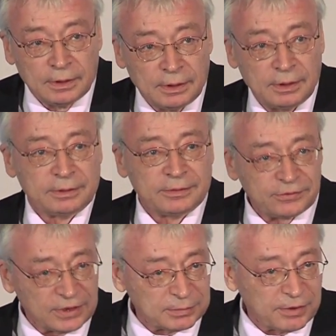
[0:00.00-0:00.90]
The
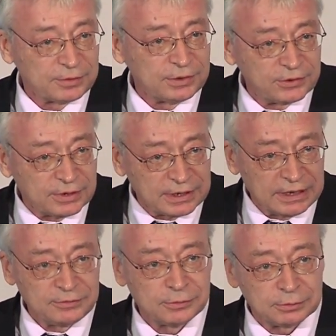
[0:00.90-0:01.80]
same definition I
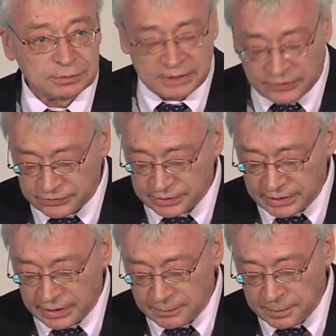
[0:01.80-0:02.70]
gave you
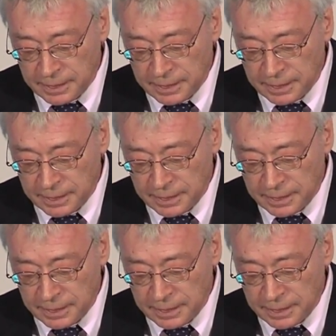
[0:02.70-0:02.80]
yesterday.